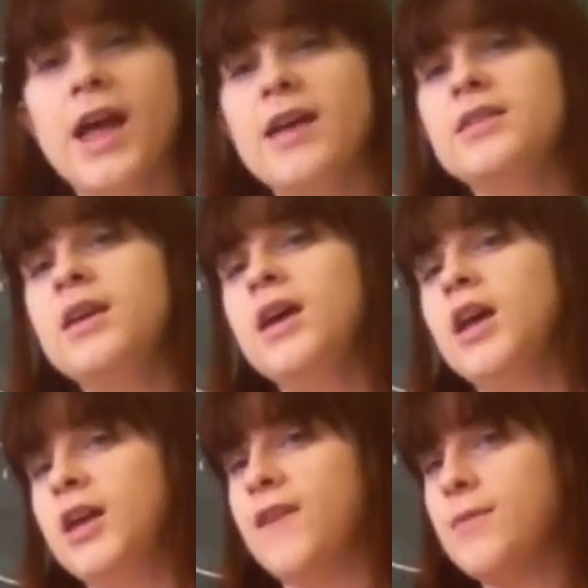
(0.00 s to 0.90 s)
hand,
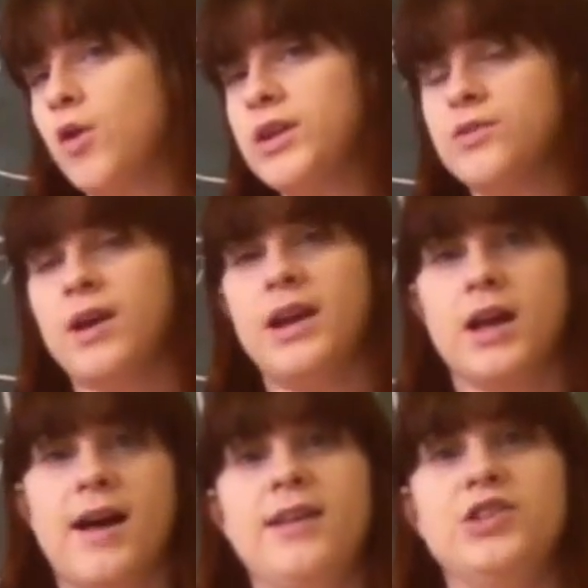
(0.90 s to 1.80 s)
if I'm going to write a
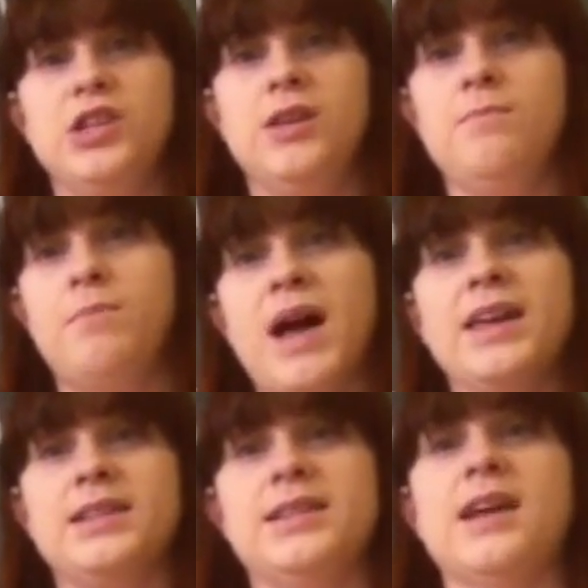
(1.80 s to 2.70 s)
kanji by
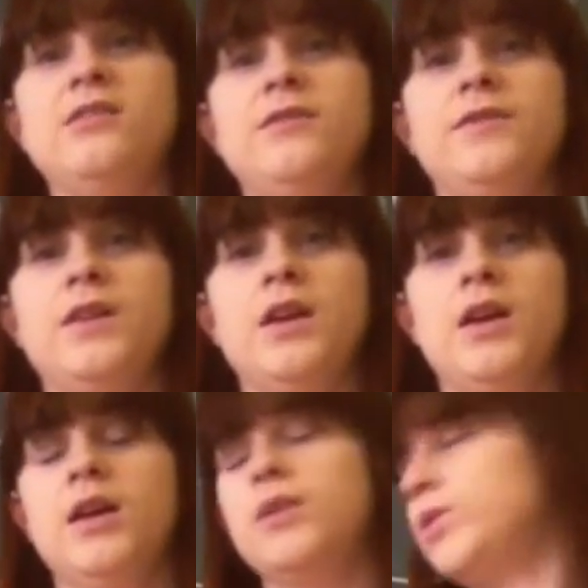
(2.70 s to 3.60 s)
itself,
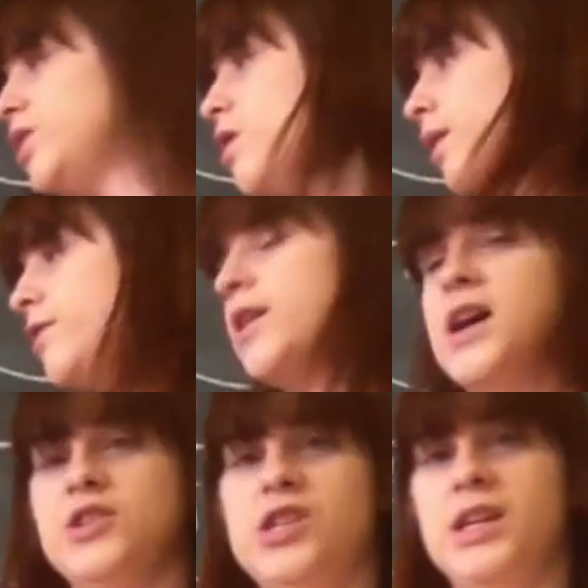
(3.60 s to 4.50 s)
with no other
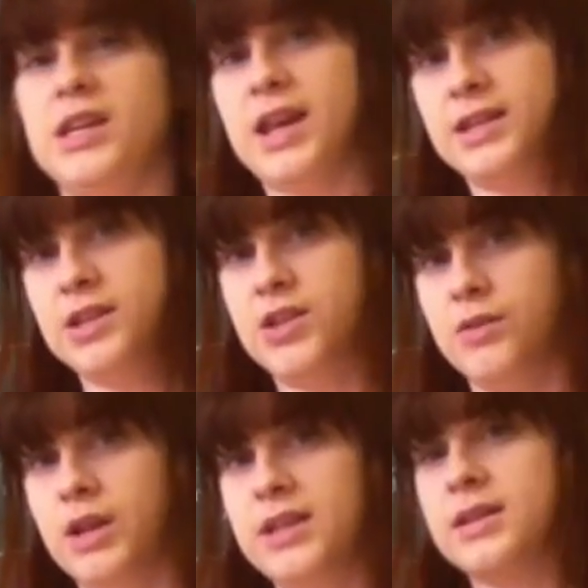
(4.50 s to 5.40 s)
kanji connected to
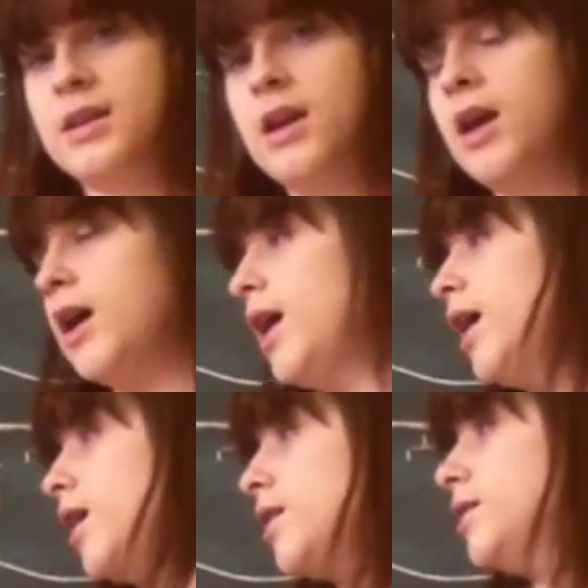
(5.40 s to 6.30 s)
it,
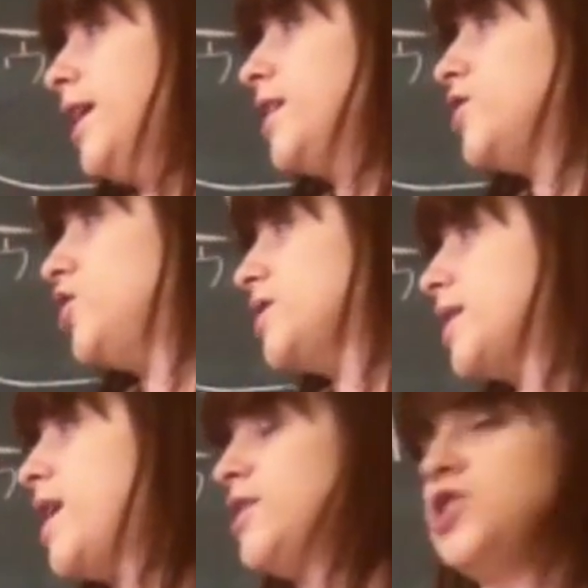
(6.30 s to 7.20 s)
like it's just the
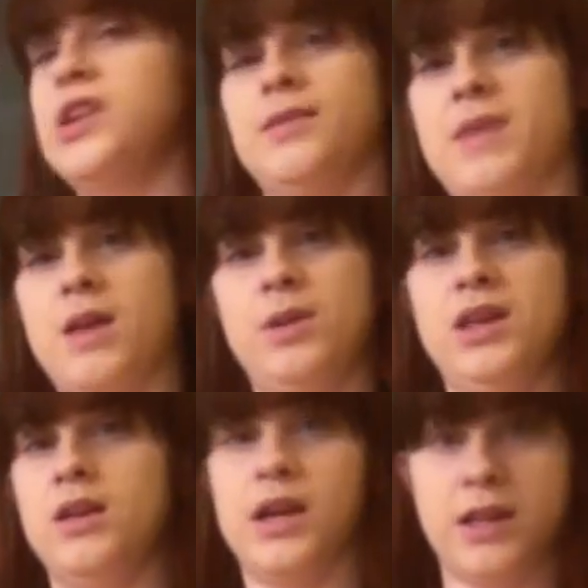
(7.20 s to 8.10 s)
kanji and
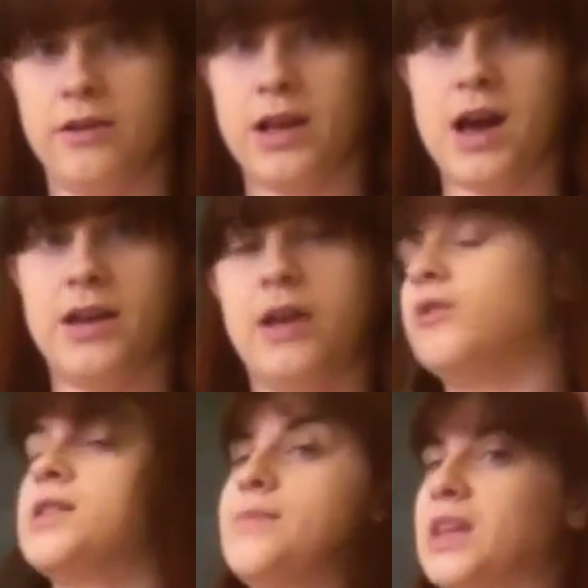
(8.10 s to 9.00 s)
maybe a hiragana
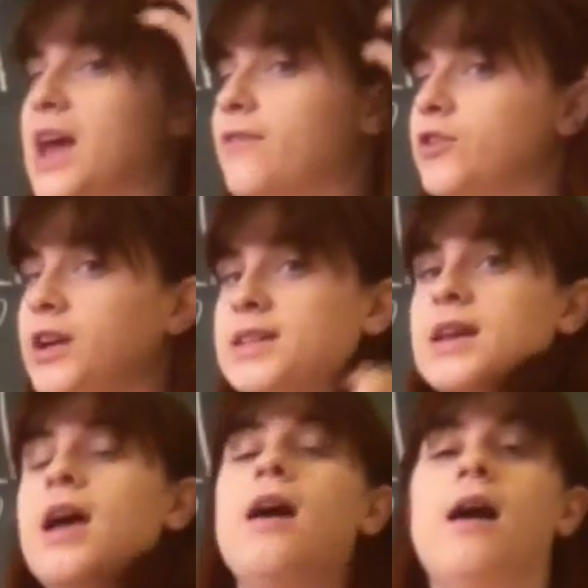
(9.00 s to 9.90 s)
or something after it,
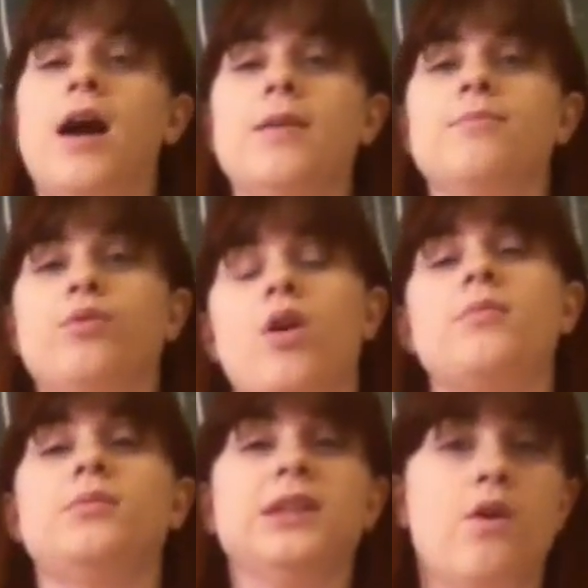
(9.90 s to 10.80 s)
I'm
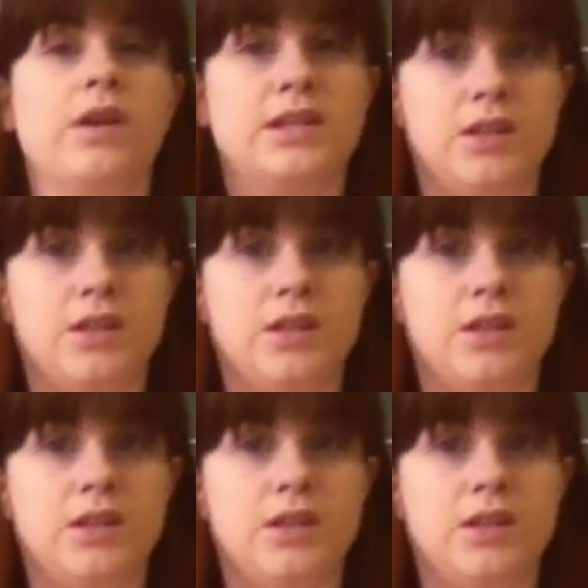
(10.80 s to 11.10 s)
probably going to